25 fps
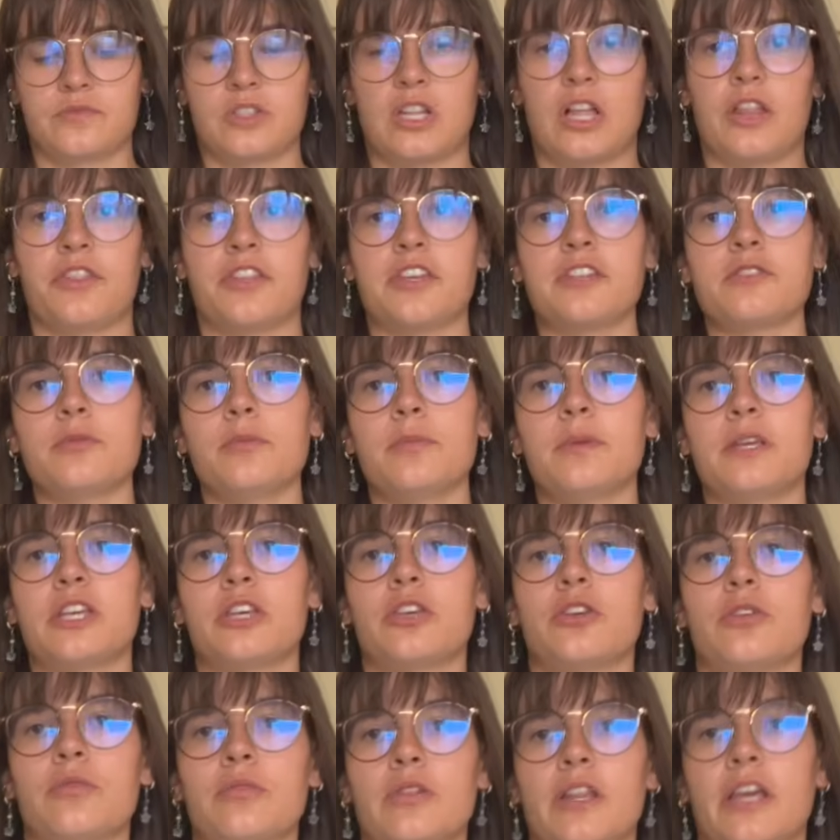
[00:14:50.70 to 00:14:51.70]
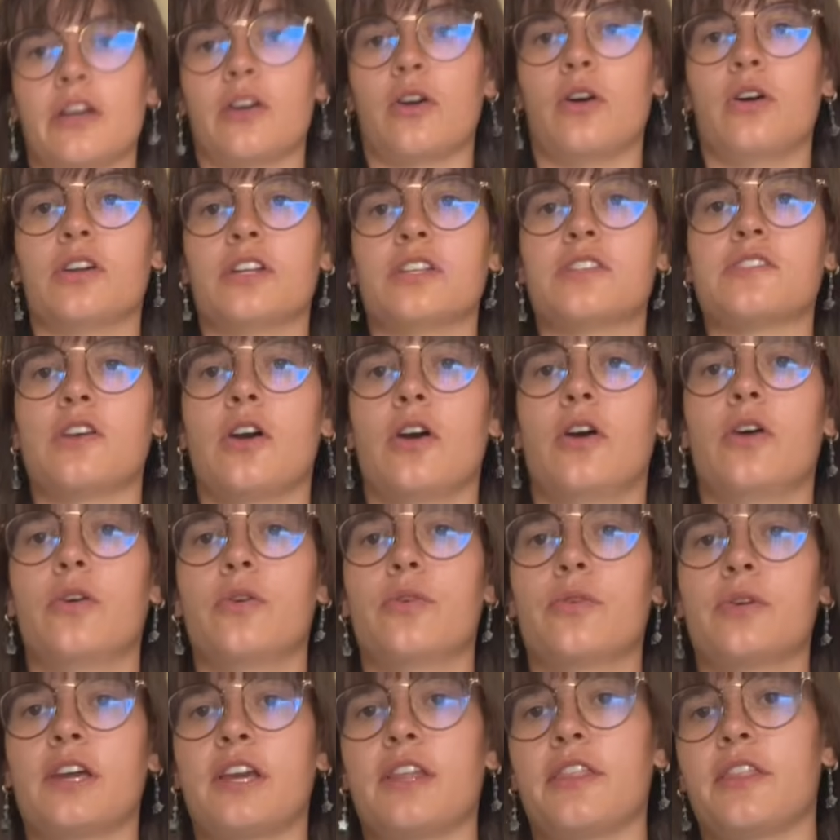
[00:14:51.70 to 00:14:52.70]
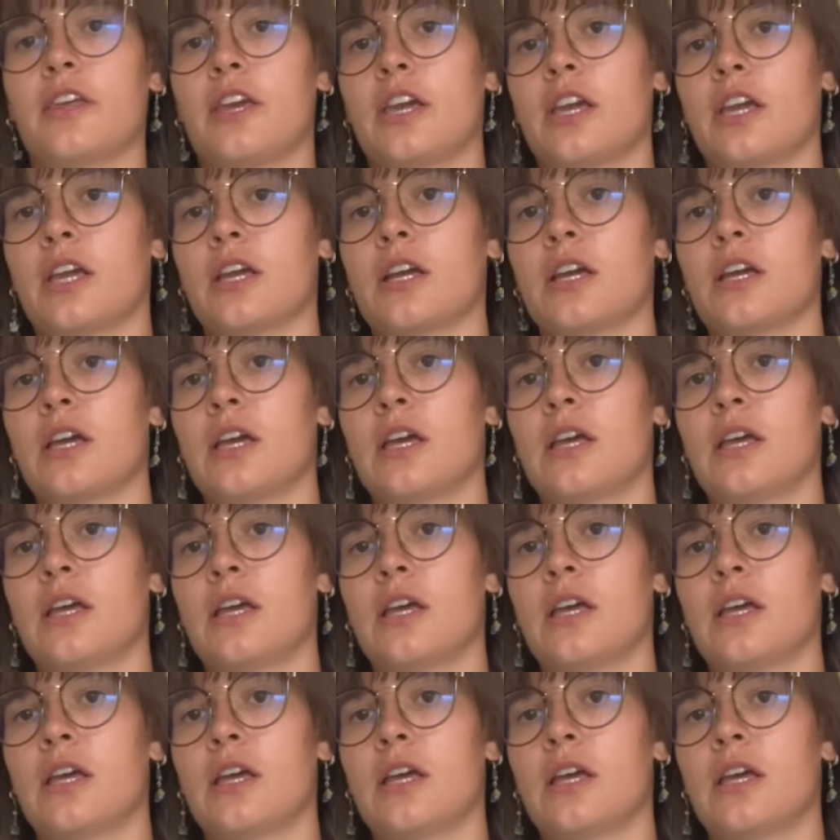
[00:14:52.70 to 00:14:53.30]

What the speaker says: This would be cute like on its own, I think,